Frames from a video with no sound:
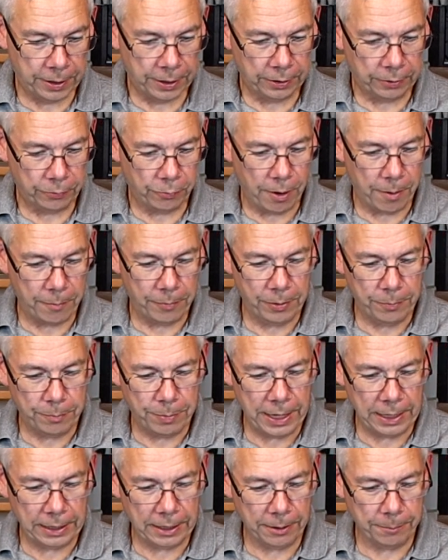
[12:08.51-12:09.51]
The one with
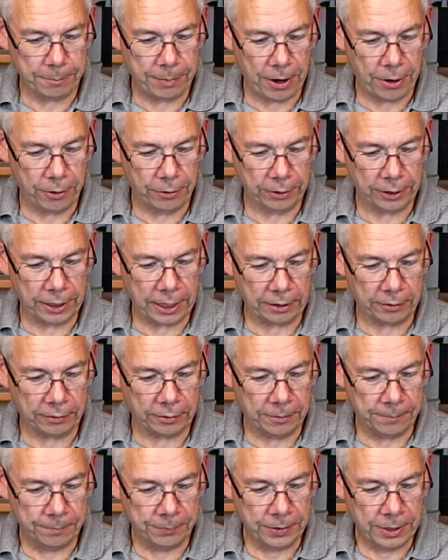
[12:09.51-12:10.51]
baking powder
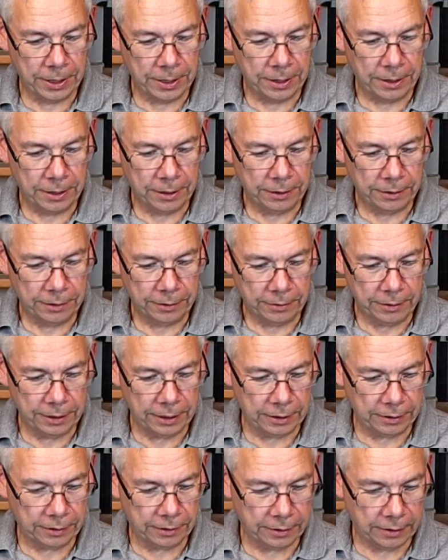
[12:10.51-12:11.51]

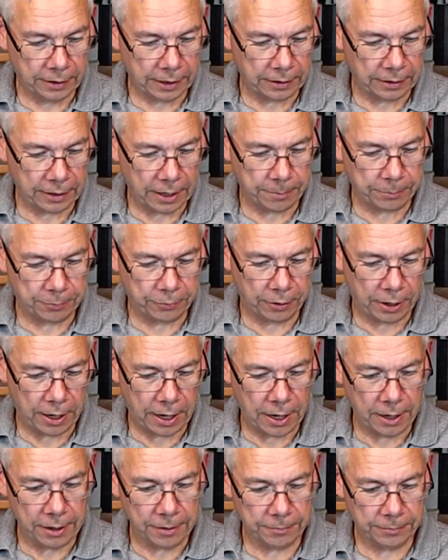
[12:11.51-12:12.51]
didn't get up so
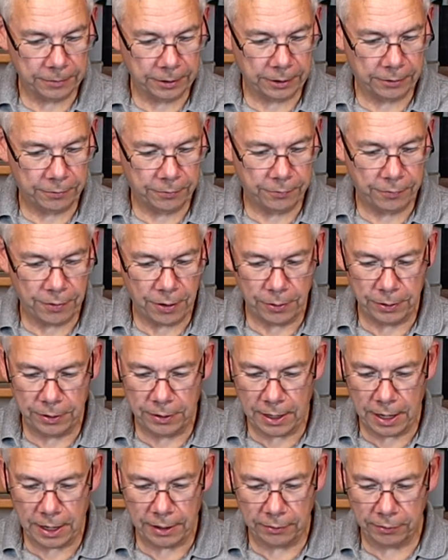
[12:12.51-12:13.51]
high, got very
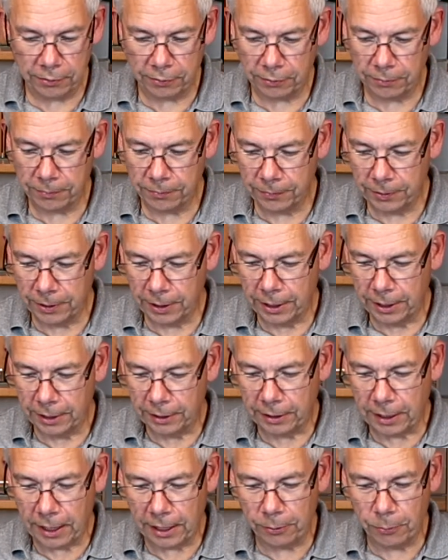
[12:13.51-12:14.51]
dense.
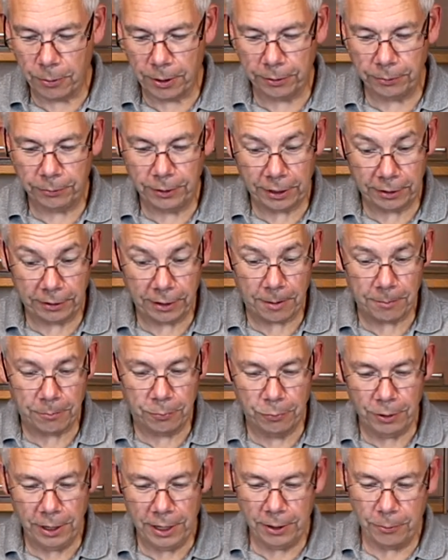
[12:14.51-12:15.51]
The other one get up
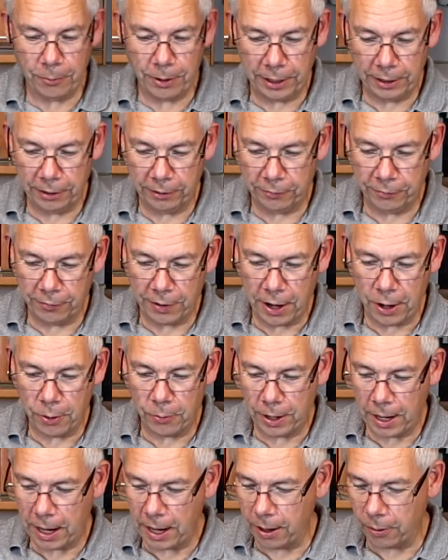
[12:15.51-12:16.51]
really well, it's
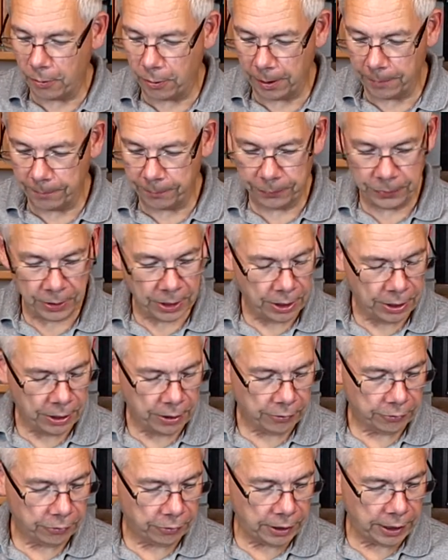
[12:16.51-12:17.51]
very airy.
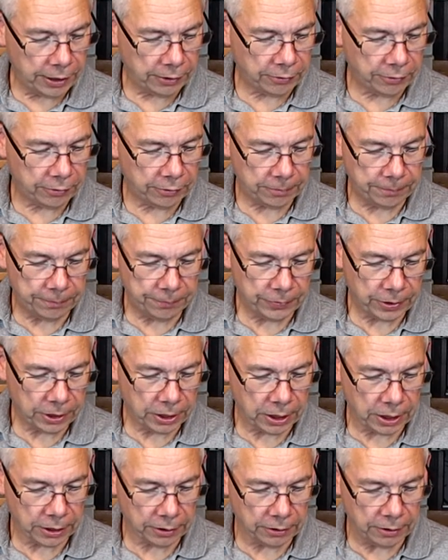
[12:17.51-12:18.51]
So let's
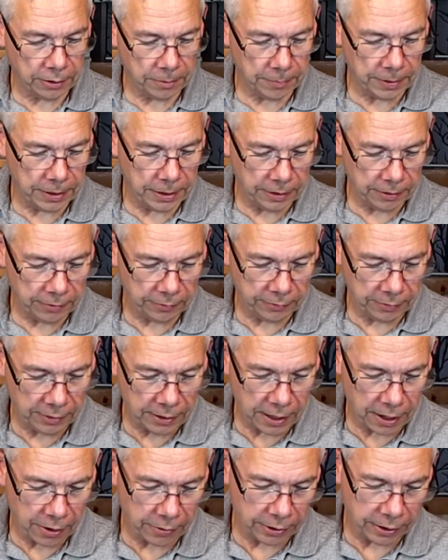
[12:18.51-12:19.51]
cut them and see
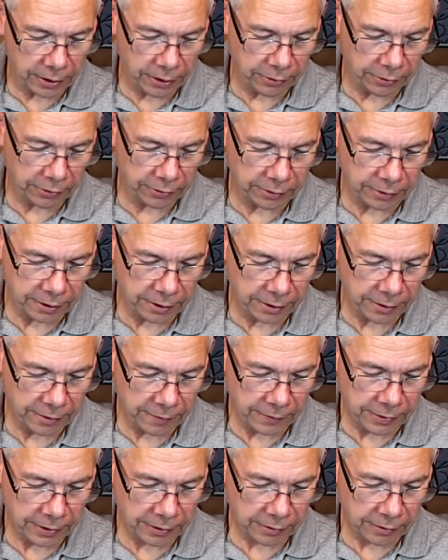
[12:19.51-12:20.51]
how they look
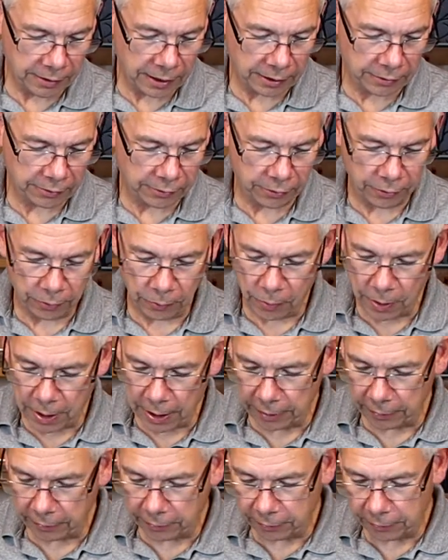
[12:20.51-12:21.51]
texture
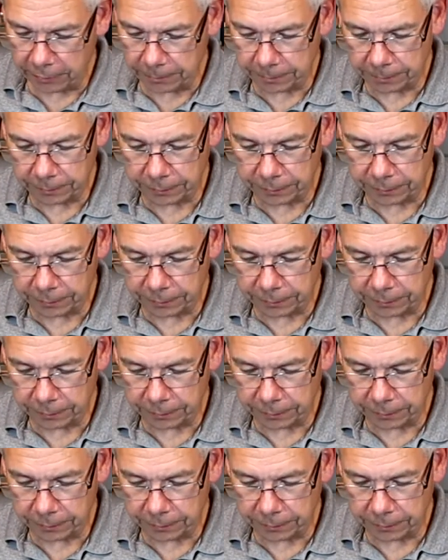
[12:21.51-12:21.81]
wise.